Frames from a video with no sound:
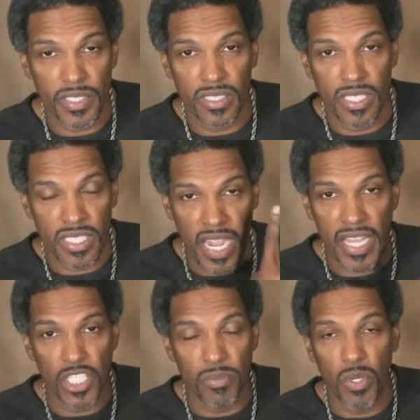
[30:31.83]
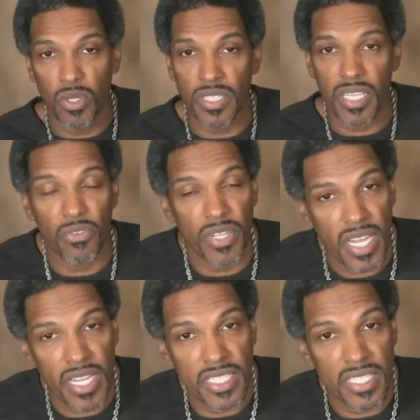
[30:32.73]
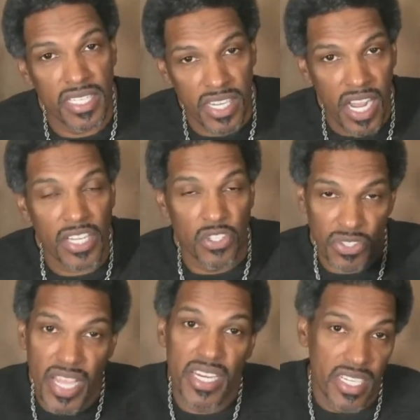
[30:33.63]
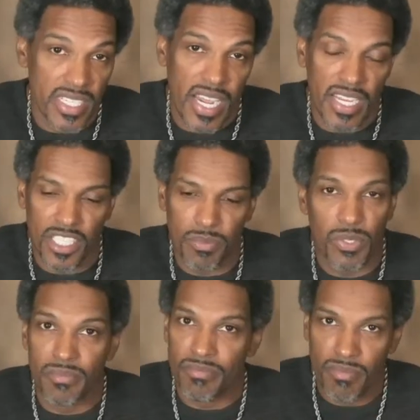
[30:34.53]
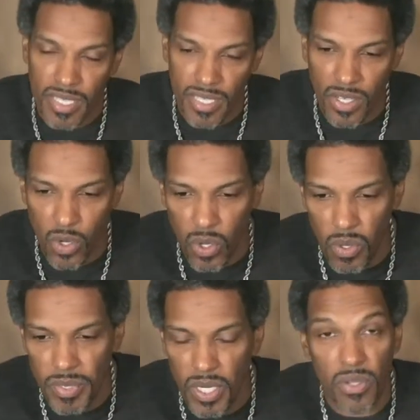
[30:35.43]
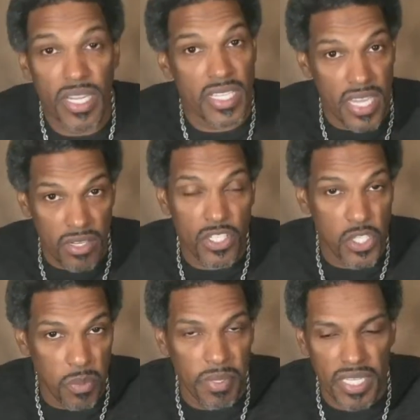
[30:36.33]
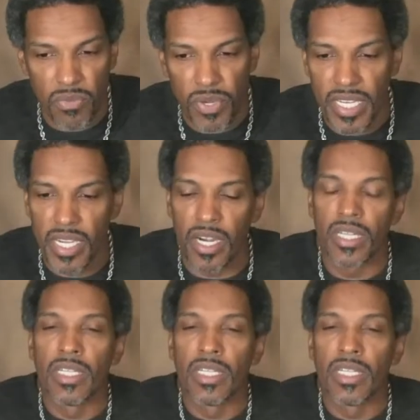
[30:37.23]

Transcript: the tangible, not realizing that God created the tangible. Go lo and behold, that's how stupid they really are.